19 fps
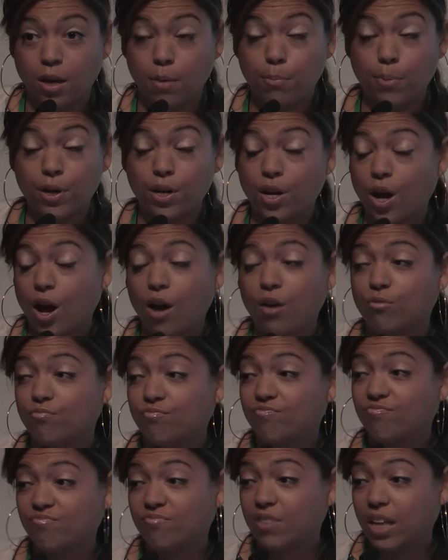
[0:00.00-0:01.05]
But no,
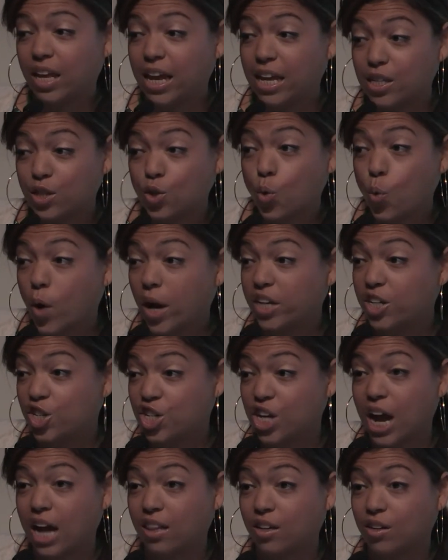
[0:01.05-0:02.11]
it's quite
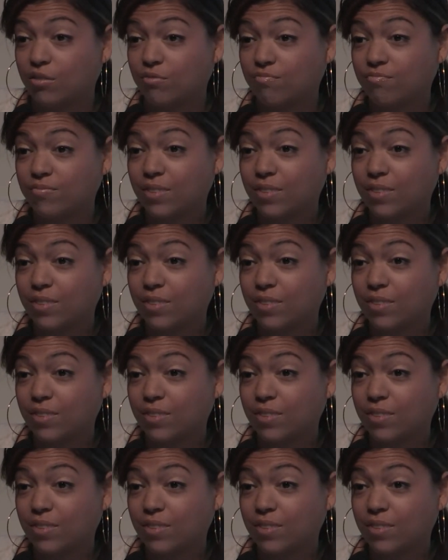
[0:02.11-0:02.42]
shallow.